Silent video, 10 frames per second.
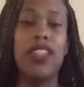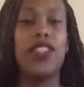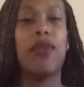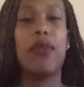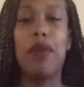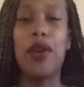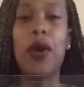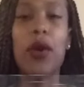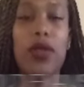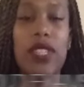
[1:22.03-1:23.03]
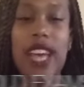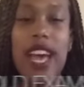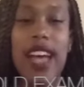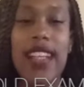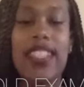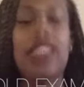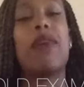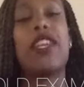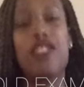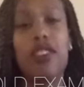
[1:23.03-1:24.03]
so maybe old tests,
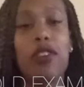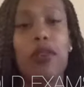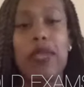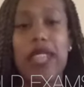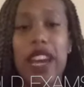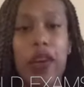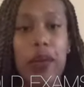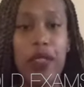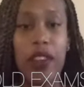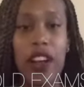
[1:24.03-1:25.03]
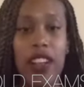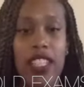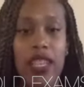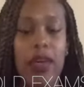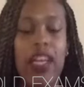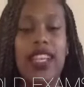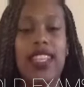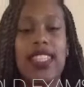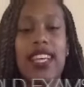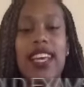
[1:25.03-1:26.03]
especially from psychopathology, because